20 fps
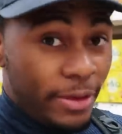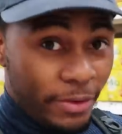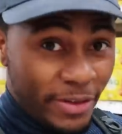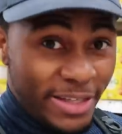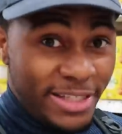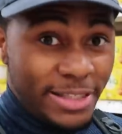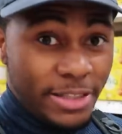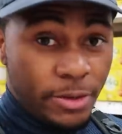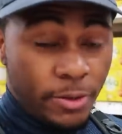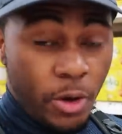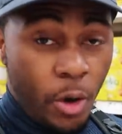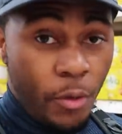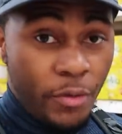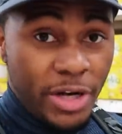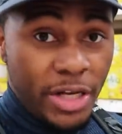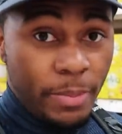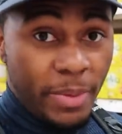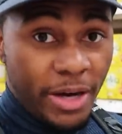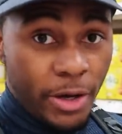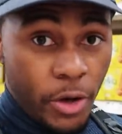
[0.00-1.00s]
This is
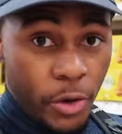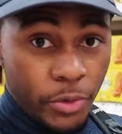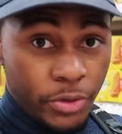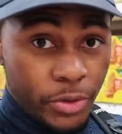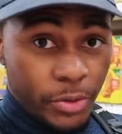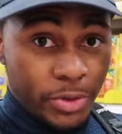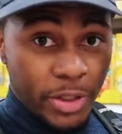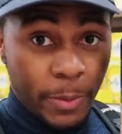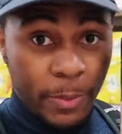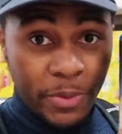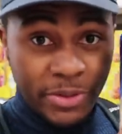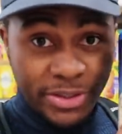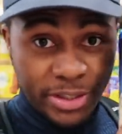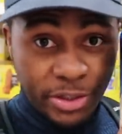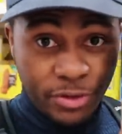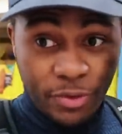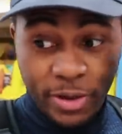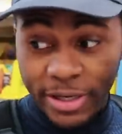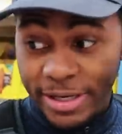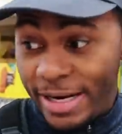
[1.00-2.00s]
currently my go-to, so I'll put this in
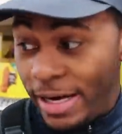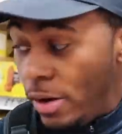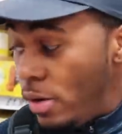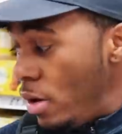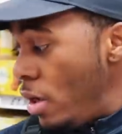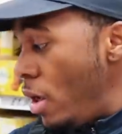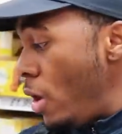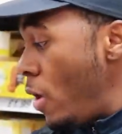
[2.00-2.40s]
the trolley now.